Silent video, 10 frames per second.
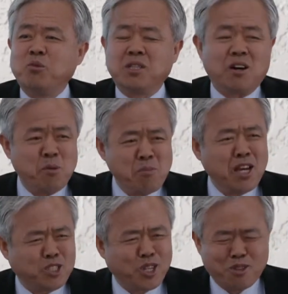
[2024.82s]
with the
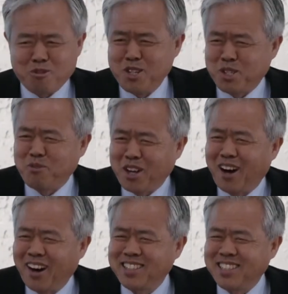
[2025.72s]
amazing grace of
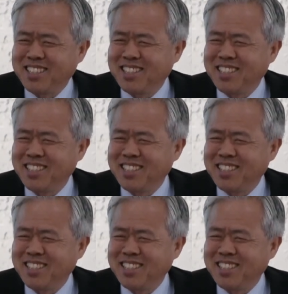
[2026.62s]
God.